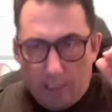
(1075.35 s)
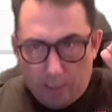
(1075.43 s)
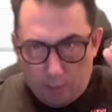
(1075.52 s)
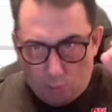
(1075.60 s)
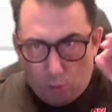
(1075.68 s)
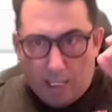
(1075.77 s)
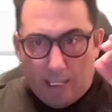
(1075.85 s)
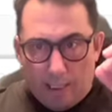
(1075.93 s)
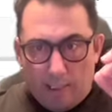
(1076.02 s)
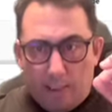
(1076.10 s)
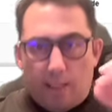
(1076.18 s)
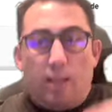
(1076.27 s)
Today,
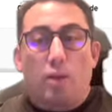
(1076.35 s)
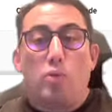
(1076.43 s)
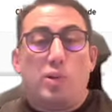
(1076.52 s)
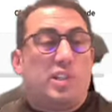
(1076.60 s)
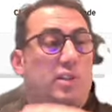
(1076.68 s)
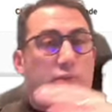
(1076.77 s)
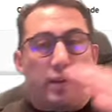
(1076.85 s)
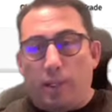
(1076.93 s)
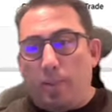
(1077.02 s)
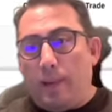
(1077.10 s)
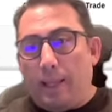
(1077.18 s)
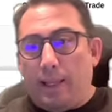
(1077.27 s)
which is very
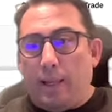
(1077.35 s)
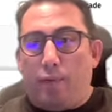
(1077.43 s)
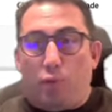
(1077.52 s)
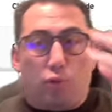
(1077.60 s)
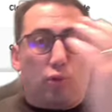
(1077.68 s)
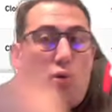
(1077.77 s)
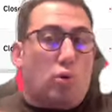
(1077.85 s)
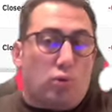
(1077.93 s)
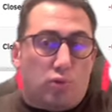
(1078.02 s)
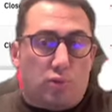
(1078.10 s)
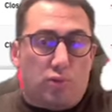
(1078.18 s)
bad day for the longs